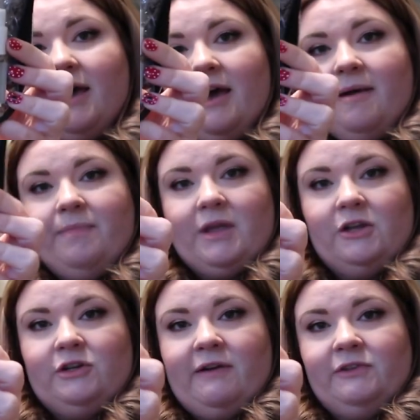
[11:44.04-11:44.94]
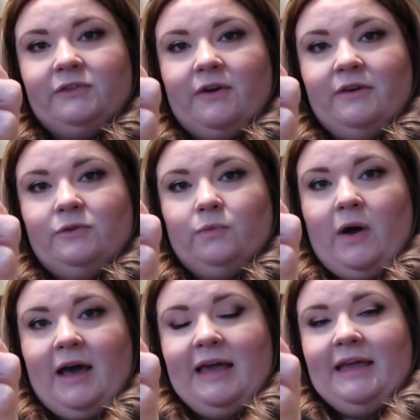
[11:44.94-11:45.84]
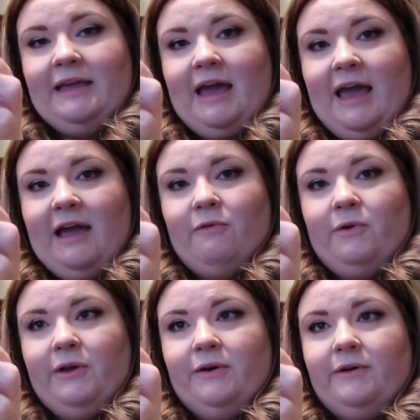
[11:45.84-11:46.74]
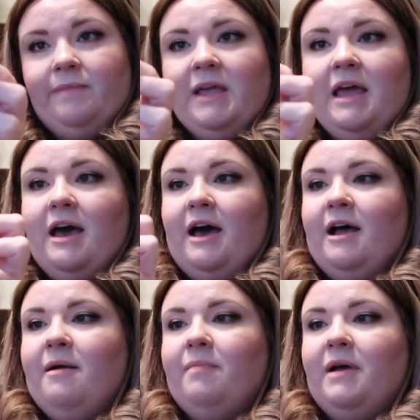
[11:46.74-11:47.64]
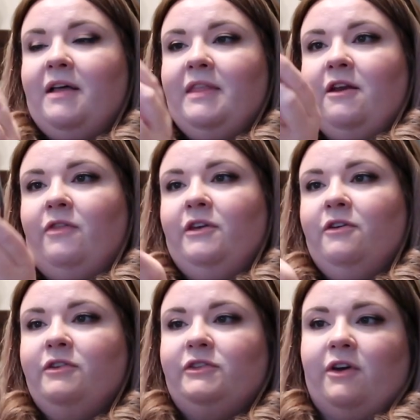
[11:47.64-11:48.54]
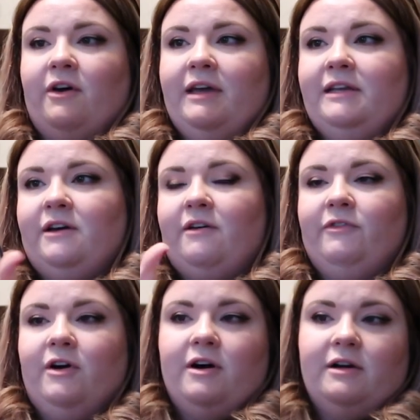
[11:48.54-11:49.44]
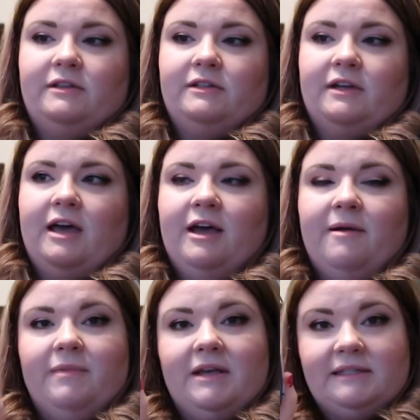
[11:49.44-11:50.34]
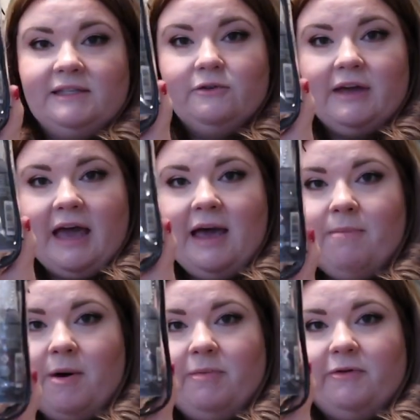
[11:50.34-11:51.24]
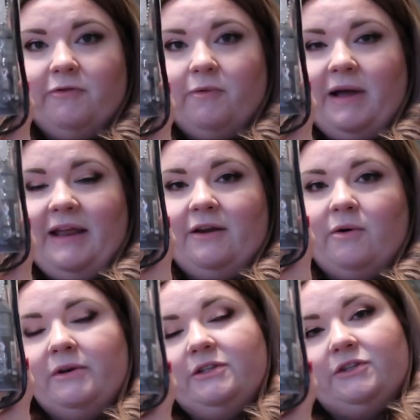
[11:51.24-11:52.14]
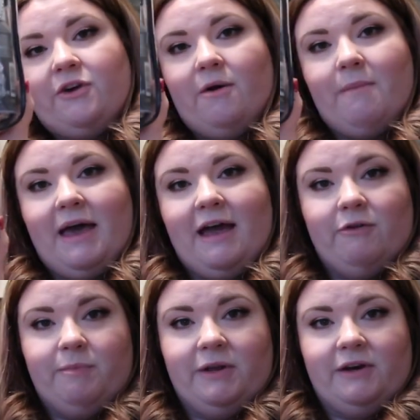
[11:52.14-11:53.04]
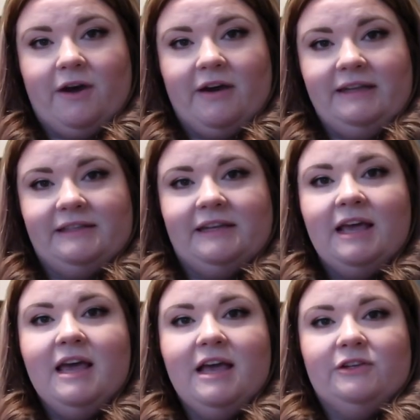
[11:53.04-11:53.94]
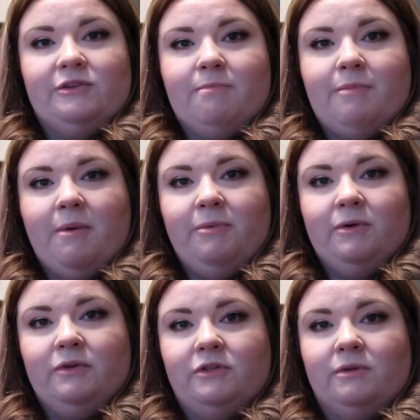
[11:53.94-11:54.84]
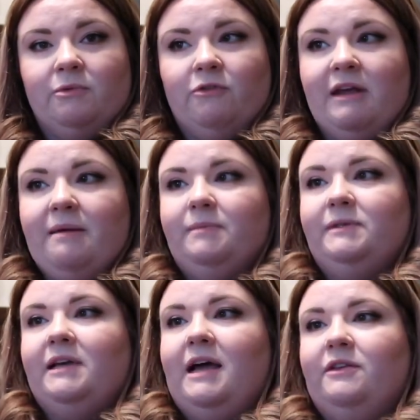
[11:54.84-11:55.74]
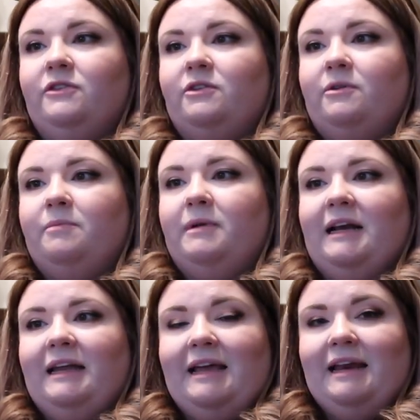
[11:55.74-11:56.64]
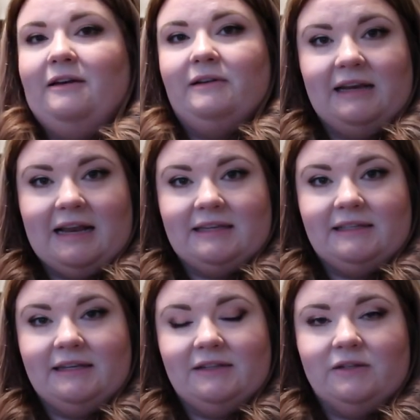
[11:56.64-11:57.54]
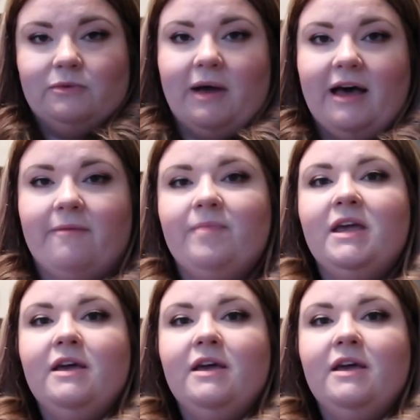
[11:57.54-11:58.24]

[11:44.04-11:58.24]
um, a travel sized Ouai hair oil, um, and then on the other side I've got um, a silk hair bobble for when I want to tie my hair up at night, some bobbles, some grips and some clear little elastics as well.